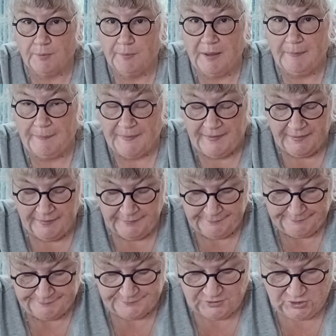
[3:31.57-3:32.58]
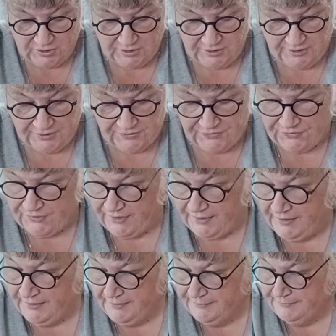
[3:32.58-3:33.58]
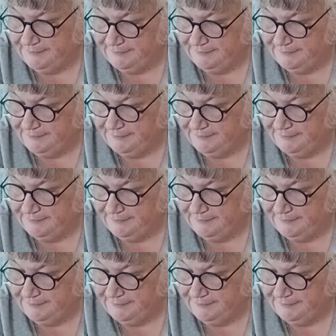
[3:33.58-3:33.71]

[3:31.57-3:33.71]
them up there so that you can see.